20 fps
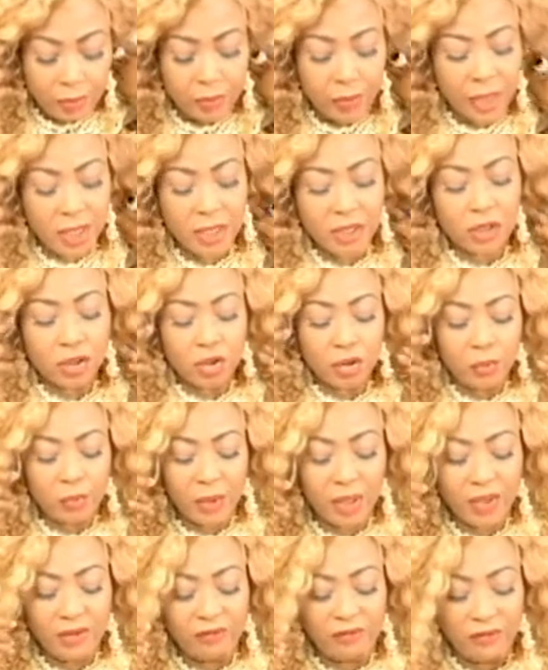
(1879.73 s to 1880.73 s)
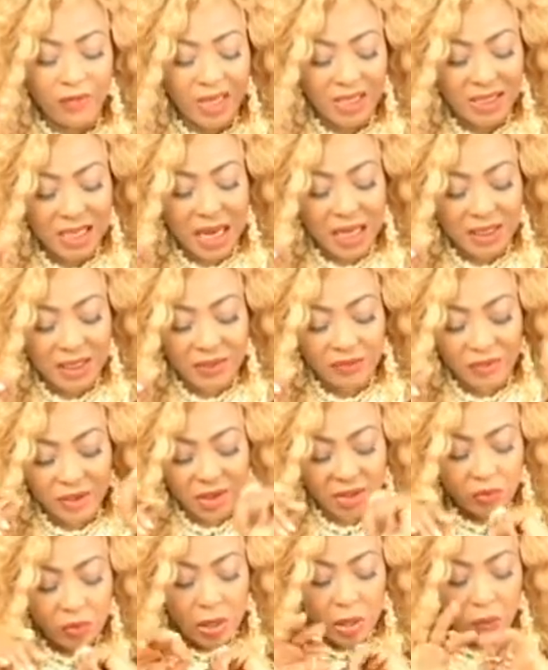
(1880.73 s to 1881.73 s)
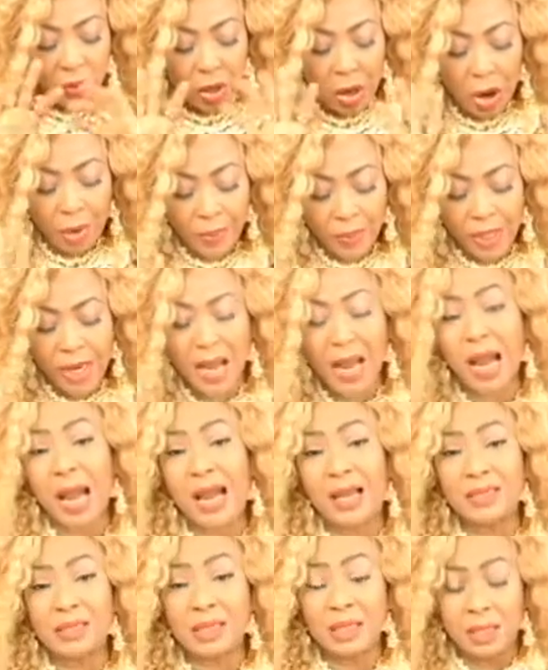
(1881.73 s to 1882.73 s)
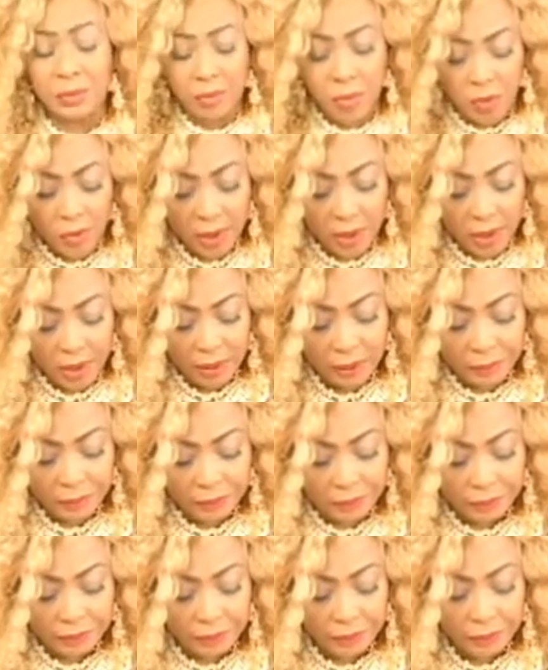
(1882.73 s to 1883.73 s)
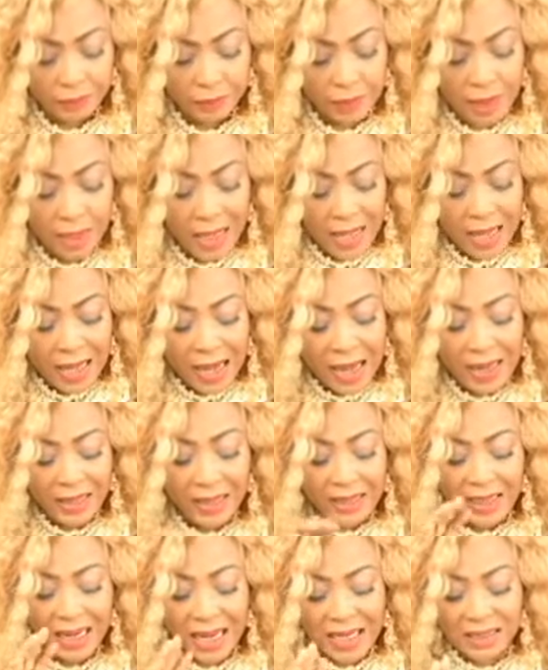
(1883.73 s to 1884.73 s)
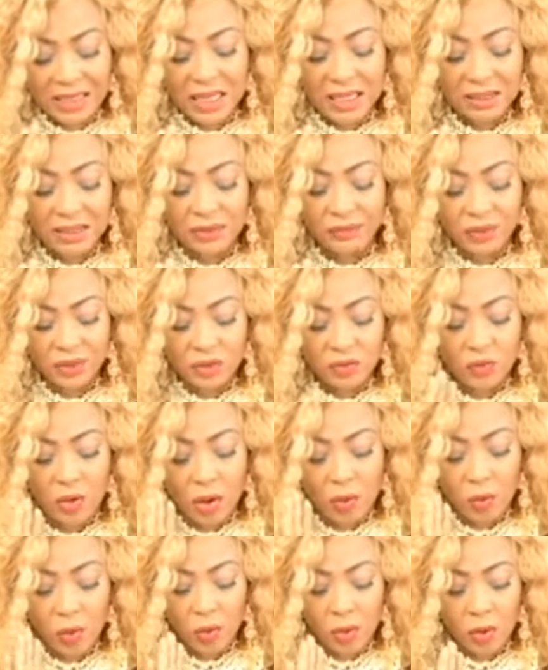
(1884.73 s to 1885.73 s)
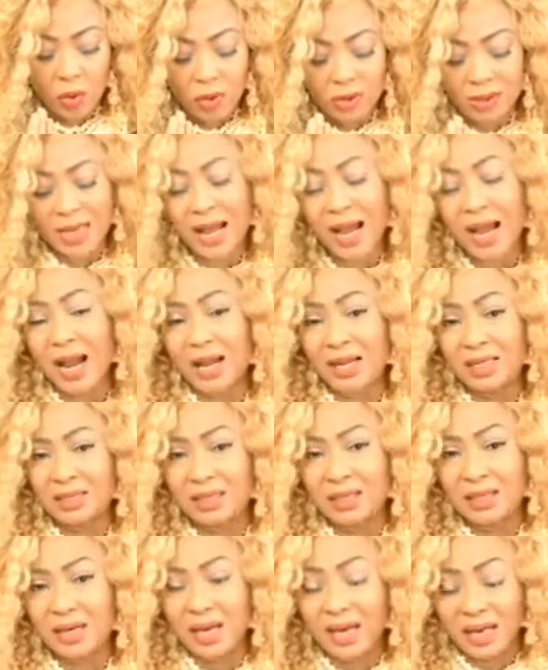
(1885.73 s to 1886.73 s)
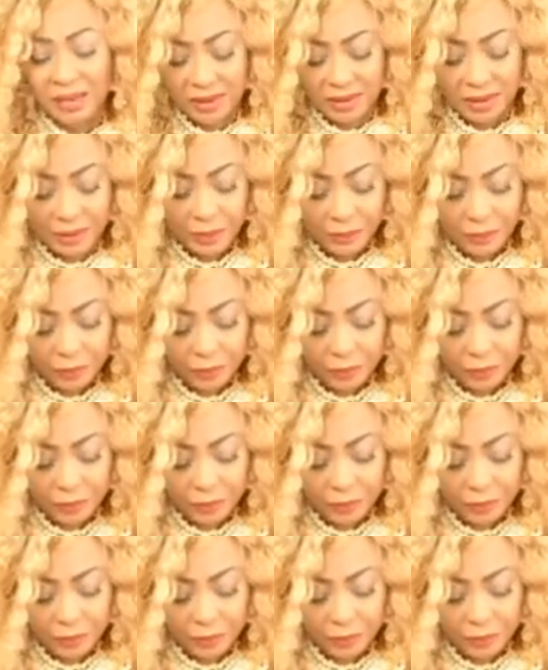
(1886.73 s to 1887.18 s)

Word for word: Praise should be the first activity when we open our eyes in the morning, and the last activity when we close our eyes at night.